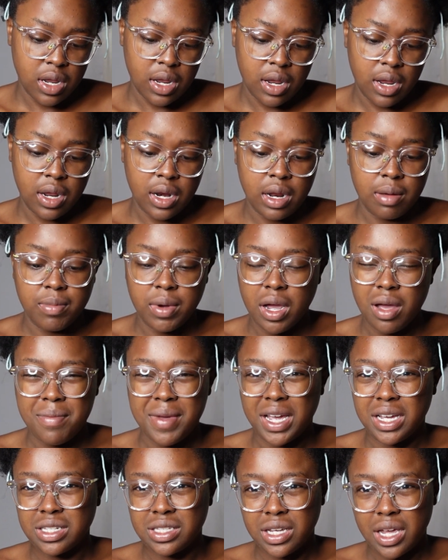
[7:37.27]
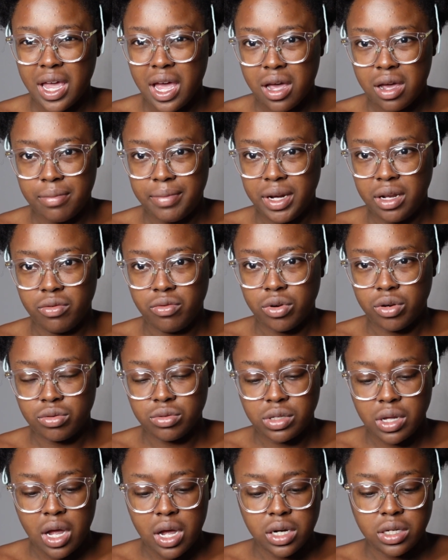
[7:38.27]
and I'm gonna come back and tell y'all how many
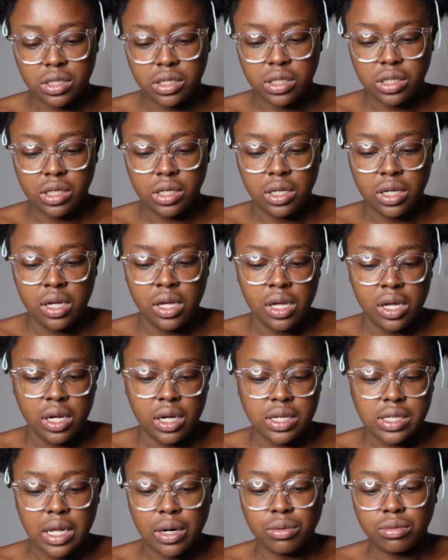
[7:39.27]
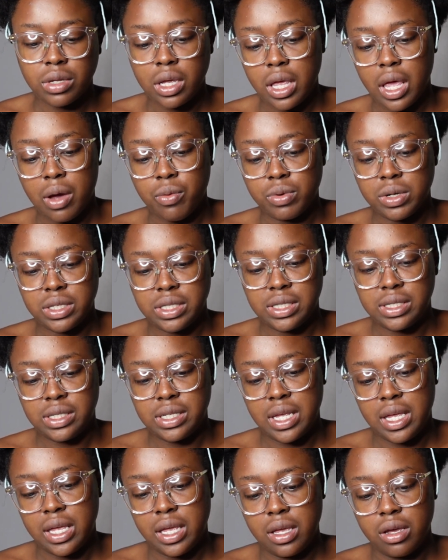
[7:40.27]
rows, honestly, because I don't think y'all want to
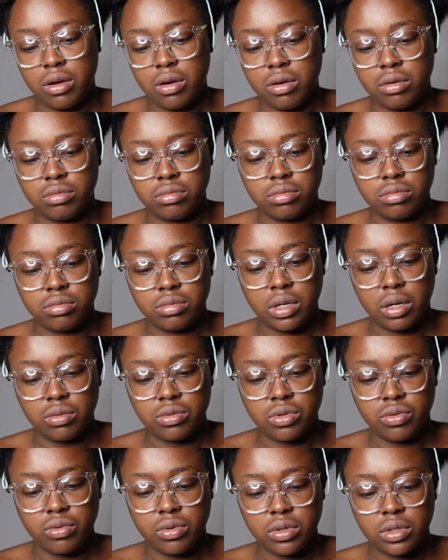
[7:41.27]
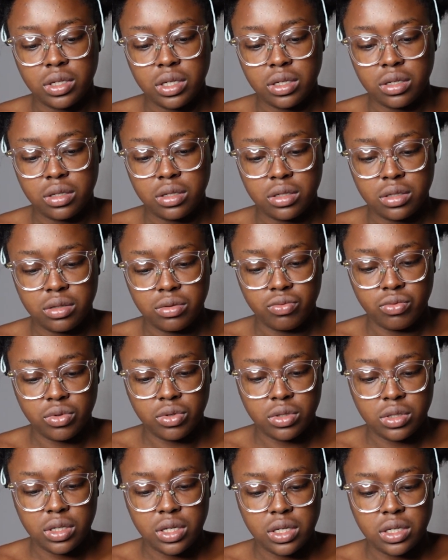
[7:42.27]
sit here. Oh, that was the
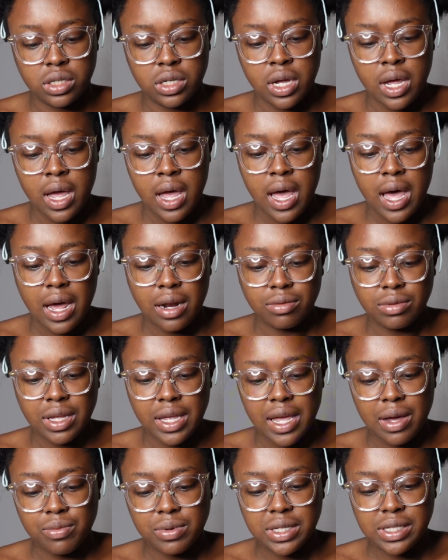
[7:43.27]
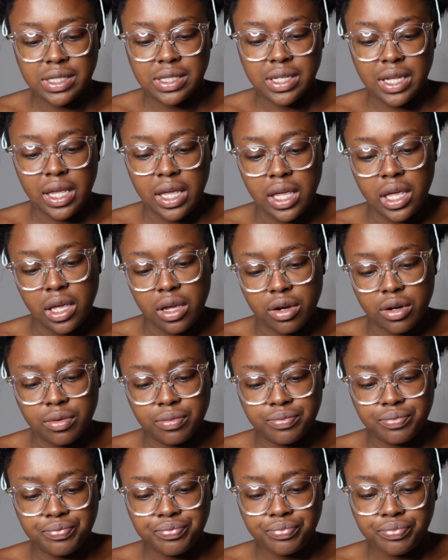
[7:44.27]
wrong stitch. I don't think y'all want to sit here
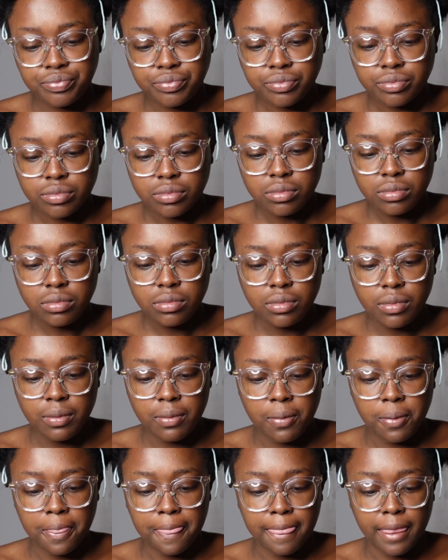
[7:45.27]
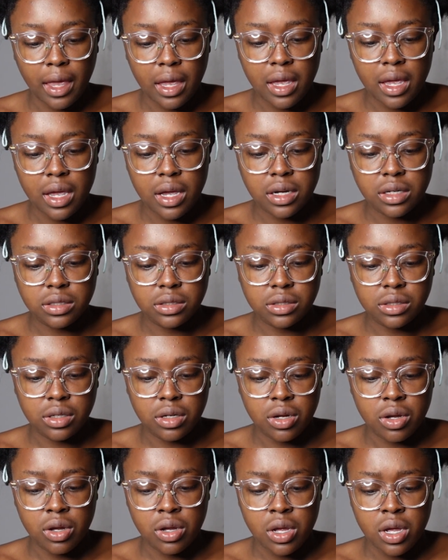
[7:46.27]
and
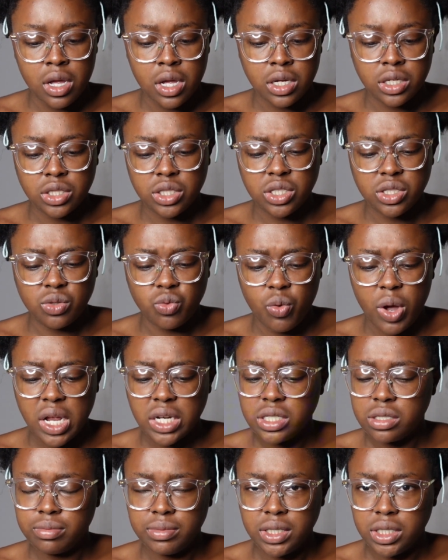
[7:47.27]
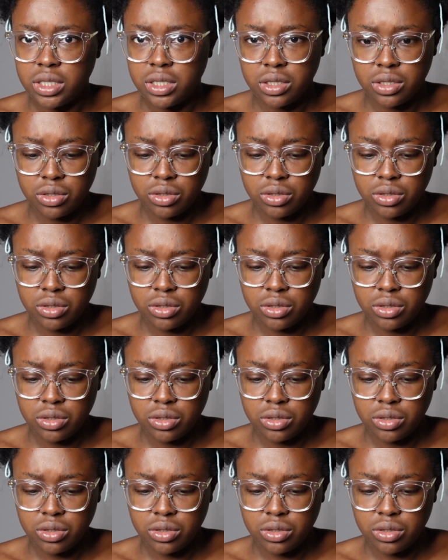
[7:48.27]
just watch me.